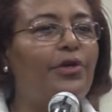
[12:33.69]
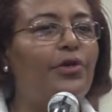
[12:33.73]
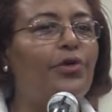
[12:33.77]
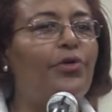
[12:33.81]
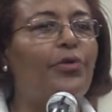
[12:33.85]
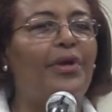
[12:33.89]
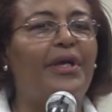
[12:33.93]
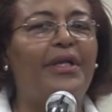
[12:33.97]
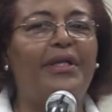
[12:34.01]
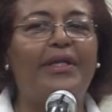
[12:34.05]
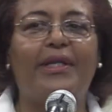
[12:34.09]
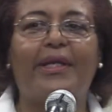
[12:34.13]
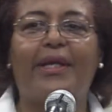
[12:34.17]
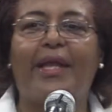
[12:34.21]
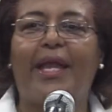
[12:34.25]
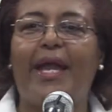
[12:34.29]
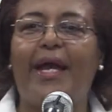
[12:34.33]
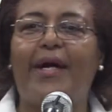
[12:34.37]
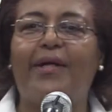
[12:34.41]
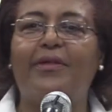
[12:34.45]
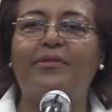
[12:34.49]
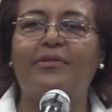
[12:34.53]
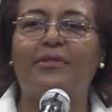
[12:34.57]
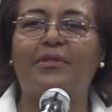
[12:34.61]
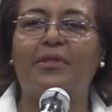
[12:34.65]
credit
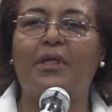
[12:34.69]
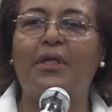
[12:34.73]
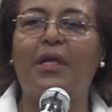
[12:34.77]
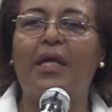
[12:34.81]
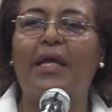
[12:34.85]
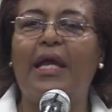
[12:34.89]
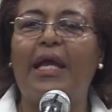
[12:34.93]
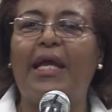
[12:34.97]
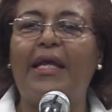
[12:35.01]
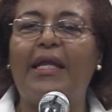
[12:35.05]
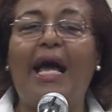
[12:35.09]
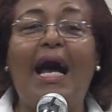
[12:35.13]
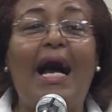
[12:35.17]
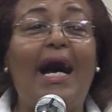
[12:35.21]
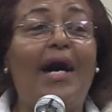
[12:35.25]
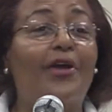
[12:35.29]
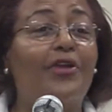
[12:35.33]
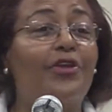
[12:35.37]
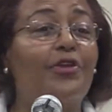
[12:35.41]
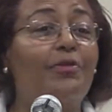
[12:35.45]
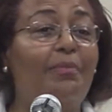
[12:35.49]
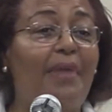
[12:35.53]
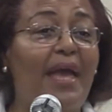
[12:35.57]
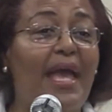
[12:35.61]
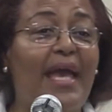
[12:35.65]
accounts, and how
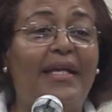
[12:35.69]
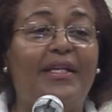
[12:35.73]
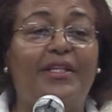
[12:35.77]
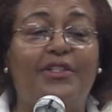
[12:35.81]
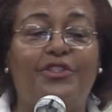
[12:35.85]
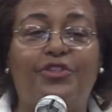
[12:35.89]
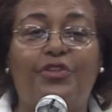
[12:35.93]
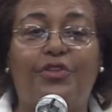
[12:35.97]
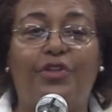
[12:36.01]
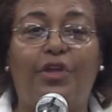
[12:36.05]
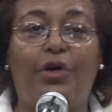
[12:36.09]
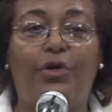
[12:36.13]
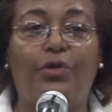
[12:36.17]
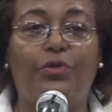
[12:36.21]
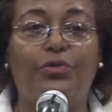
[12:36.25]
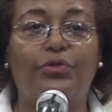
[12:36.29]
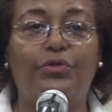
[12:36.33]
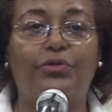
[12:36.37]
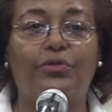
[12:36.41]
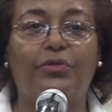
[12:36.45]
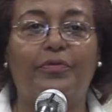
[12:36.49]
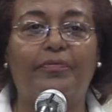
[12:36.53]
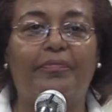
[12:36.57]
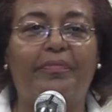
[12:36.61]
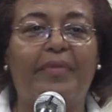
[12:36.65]
you manage
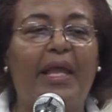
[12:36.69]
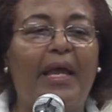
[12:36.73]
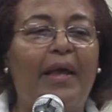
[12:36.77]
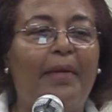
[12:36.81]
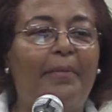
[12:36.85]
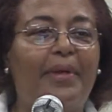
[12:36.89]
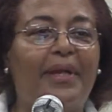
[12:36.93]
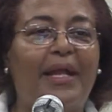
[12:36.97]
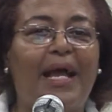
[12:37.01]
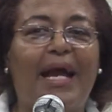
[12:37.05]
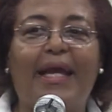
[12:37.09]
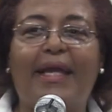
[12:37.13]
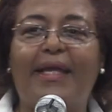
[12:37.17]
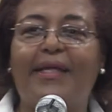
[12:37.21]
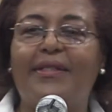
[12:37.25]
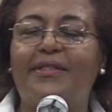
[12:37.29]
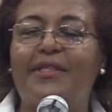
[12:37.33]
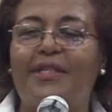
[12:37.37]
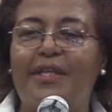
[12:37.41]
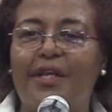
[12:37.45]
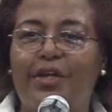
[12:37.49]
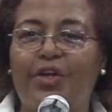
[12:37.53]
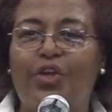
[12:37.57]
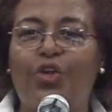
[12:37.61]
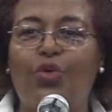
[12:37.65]
those. But I can
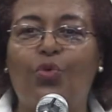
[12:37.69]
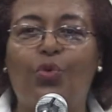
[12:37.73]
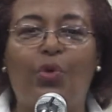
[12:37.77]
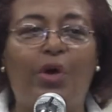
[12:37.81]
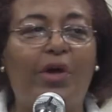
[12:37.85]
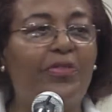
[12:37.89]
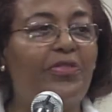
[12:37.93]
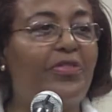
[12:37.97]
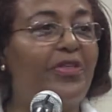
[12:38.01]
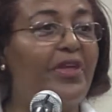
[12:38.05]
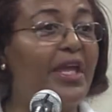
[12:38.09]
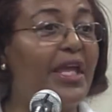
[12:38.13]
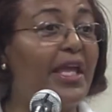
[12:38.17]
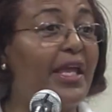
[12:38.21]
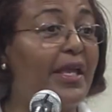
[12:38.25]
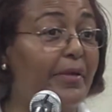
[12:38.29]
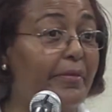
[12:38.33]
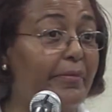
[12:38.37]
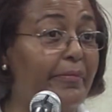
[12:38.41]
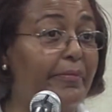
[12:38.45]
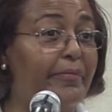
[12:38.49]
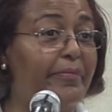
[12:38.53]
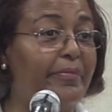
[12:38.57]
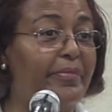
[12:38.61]
tell you one thing.